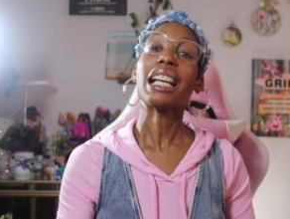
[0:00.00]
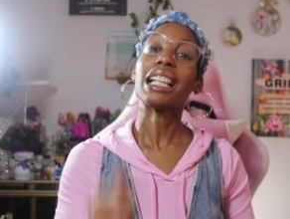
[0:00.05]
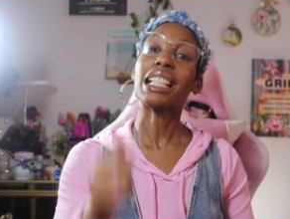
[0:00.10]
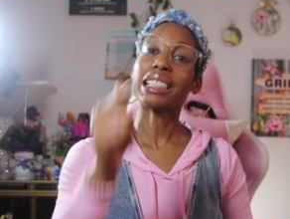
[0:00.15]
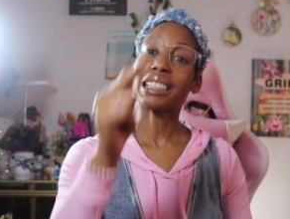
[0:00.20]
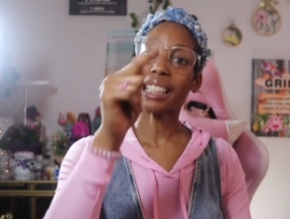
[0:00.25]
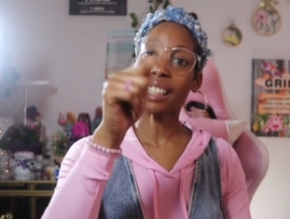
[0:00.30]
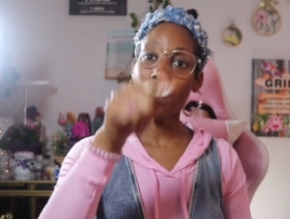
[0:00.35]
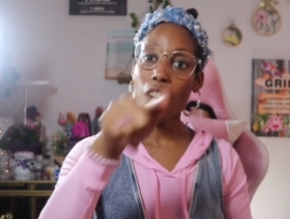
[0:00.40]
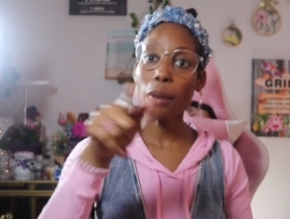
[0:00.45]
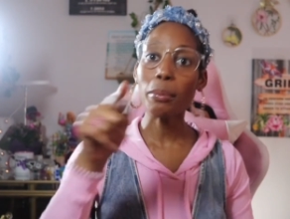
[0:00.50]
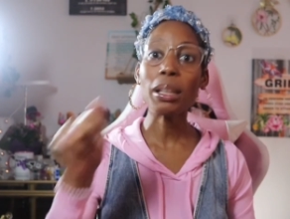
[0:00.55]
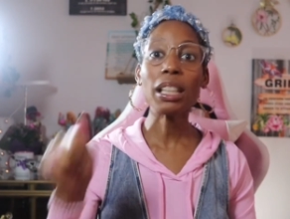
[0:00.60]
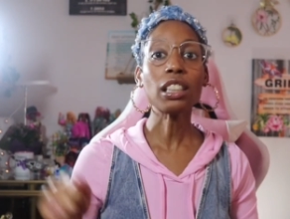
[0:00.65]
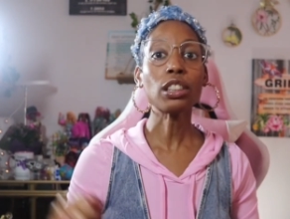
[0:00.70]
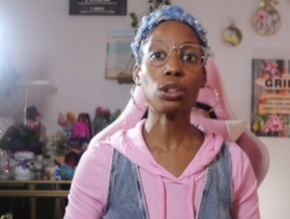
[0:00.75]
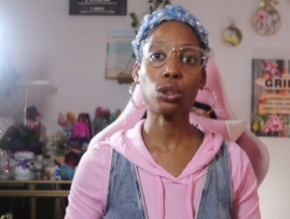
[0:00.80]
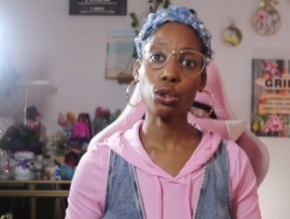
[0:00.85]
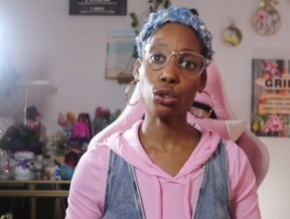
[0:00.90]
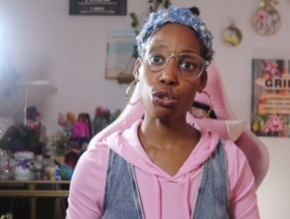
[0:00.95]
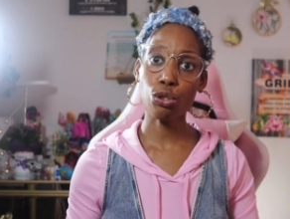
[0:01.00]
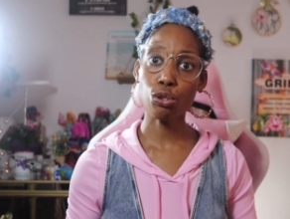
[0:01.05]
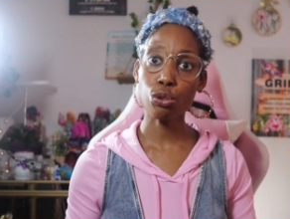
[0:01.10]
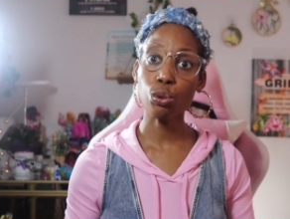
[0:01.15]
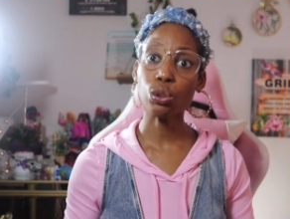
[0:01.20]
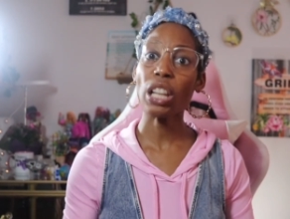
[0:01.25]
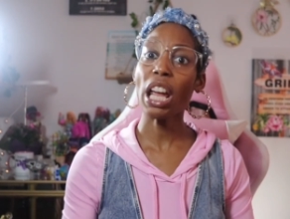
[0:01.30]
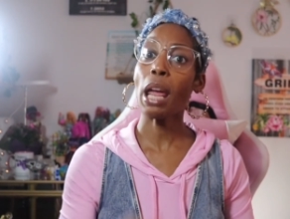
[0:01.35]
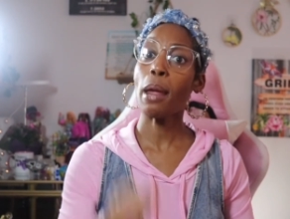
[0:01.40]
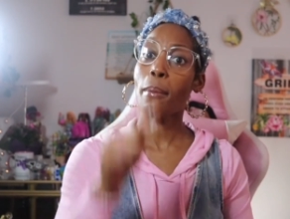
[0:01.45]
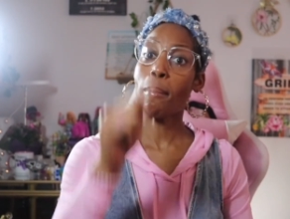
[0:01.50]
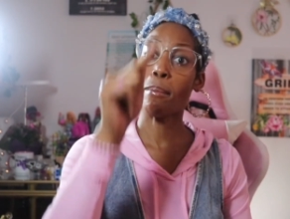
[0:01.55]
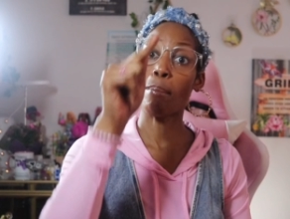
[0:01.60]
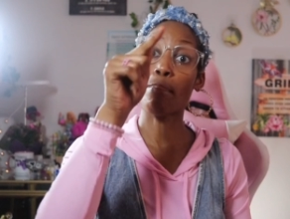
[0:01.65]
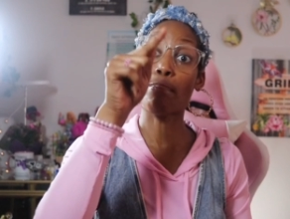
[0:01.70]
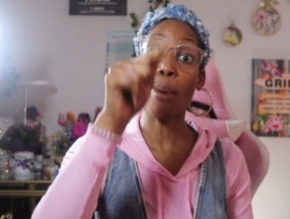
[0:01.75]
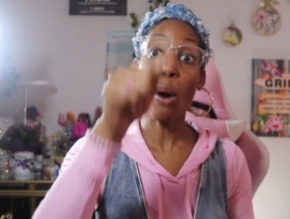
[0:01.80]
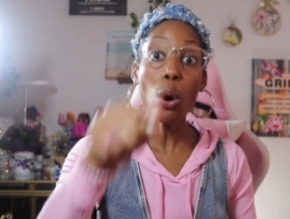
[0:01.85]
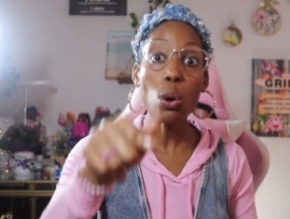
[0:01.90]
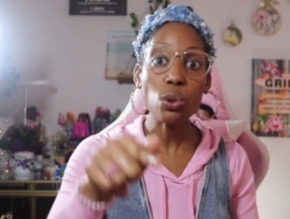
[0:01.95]
is to come into this truth and
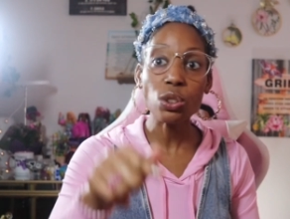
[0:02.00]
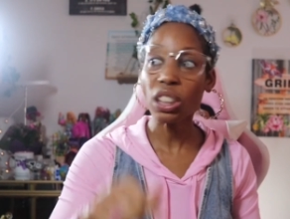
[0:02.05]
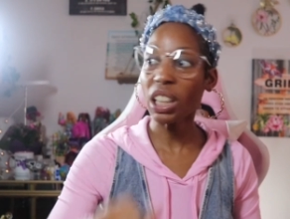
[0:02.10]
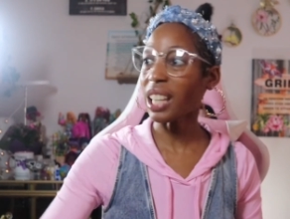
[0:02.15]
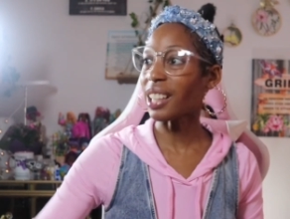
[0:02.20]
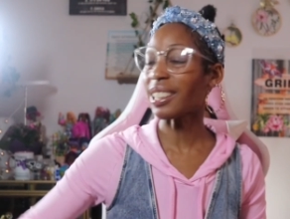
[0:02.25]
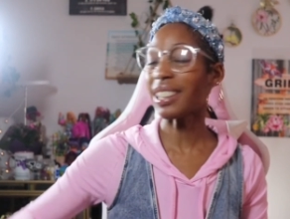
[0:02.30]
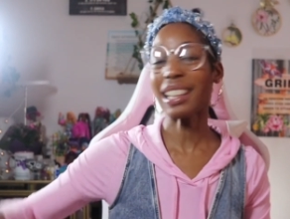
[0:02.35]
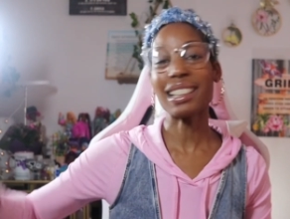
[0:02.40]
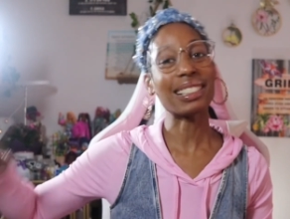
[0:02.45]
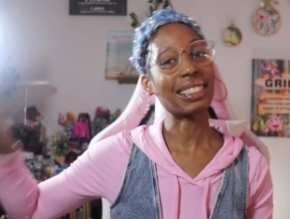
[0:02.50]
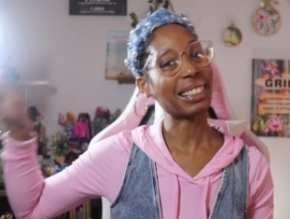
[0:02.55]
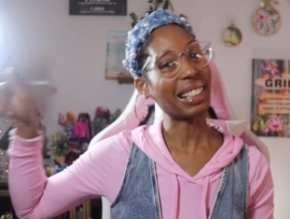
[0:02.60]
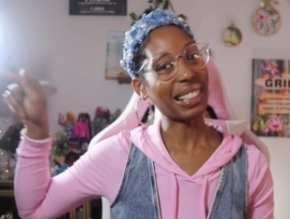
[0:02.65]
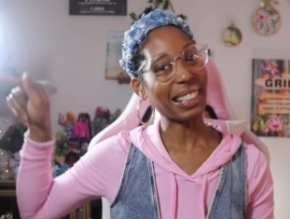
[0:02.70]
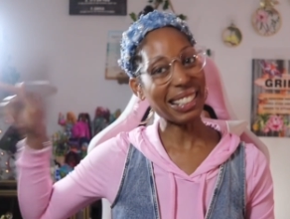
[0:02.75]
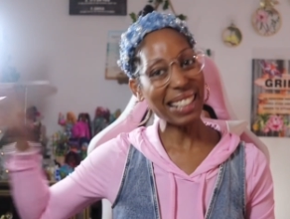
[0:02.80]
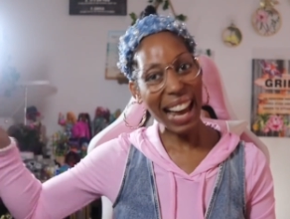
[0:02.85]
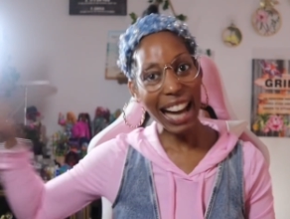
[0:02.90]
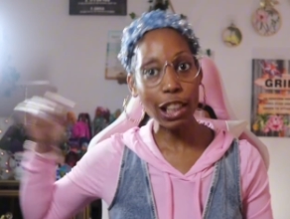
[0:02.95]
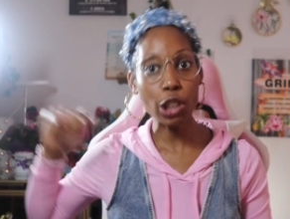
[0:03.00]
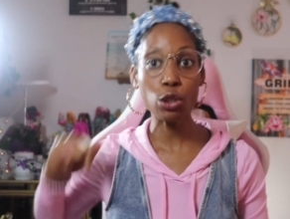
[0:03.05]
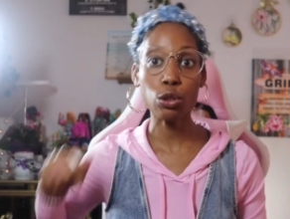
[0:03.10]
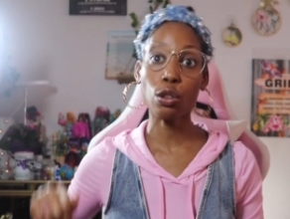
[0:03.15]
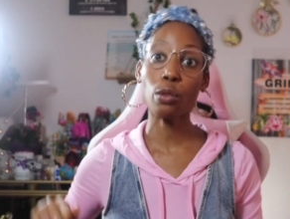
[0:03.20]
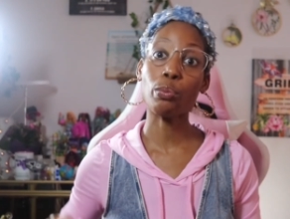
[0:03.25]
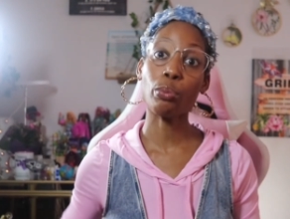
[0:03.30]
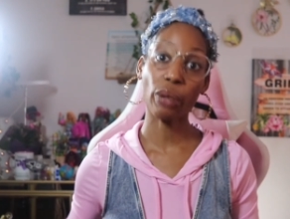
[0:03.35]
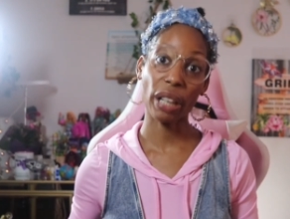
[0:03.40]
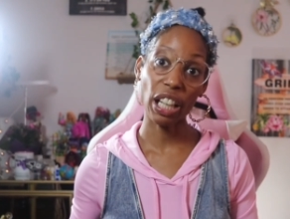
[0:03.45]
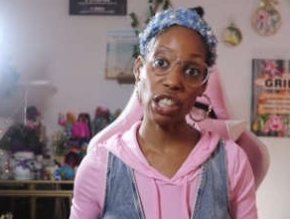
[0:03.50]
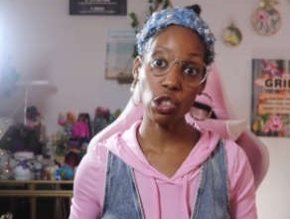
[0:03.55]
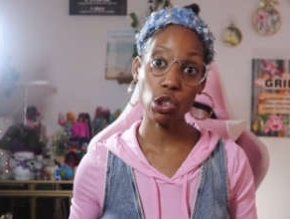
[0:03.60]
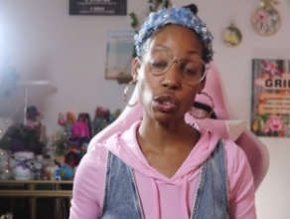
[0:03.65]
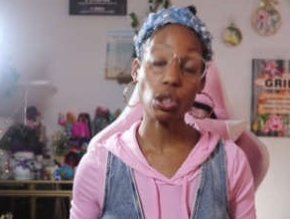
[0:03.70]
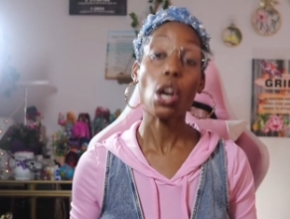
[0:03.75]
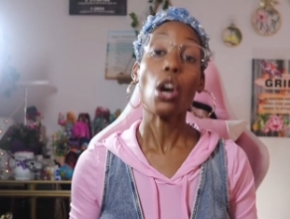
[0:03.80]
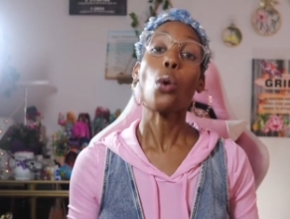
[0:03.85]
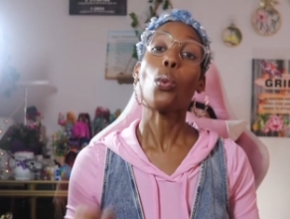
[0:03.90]
boast against the natural branches,